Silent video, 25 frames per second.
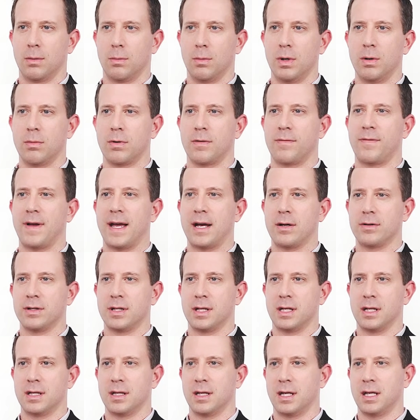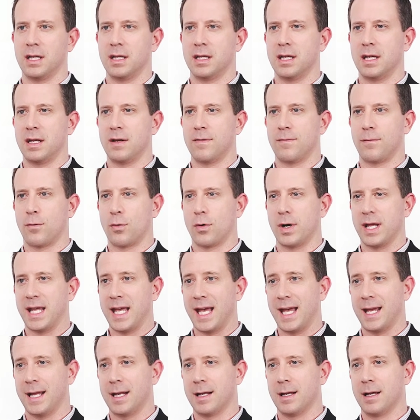We were founded in
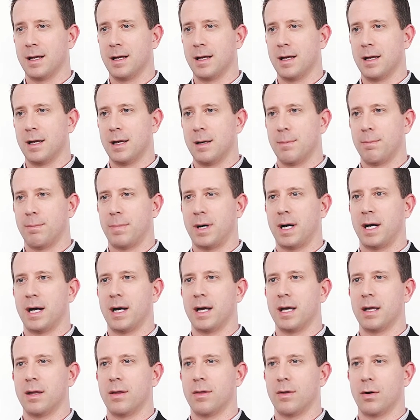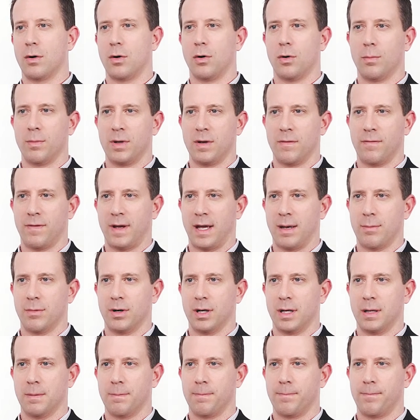1948 by the Holman
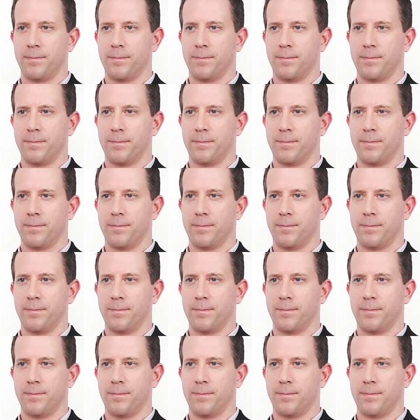family.